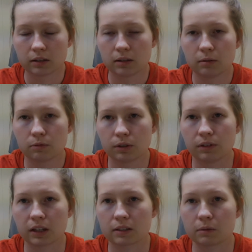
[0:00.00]

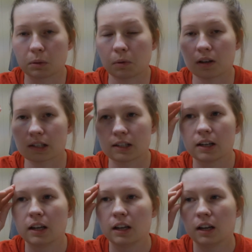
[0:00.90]
reflex will be present.
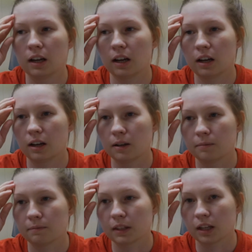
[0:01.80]

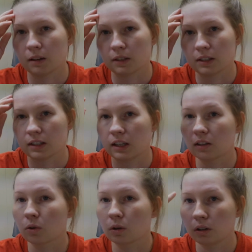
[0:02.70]
Obviously,
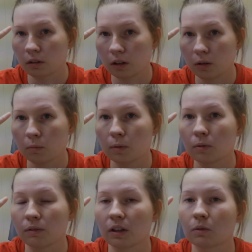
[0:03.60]
corneal globe
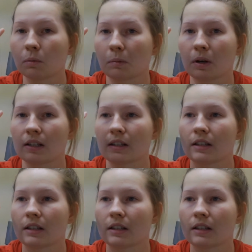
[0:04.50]
reflex will be present.